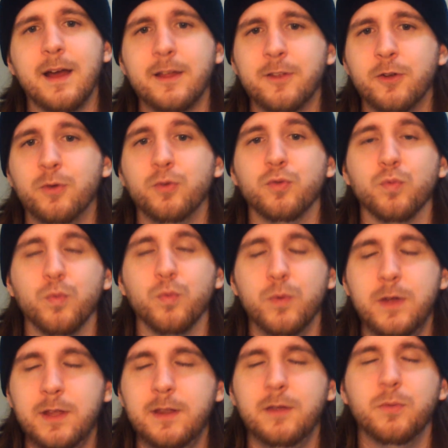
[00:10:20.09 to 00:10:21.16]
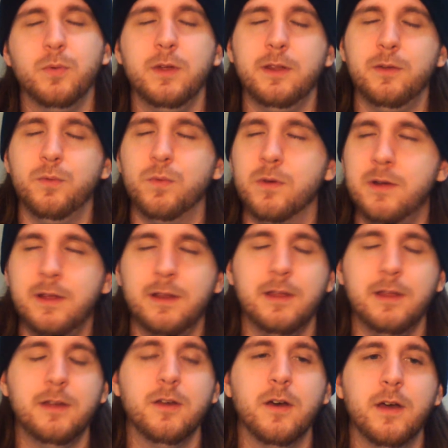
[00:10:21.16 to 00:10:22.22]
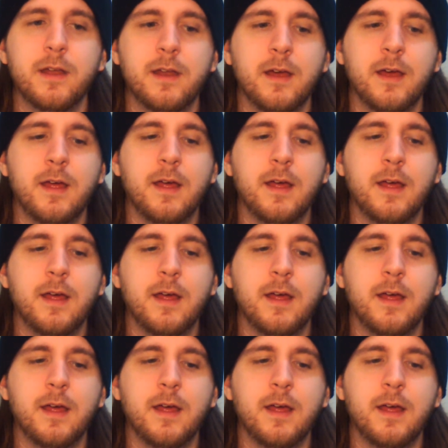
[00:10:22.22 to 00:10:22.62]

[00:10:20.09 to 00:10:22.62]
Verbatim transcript: I thought it was really, really, really good.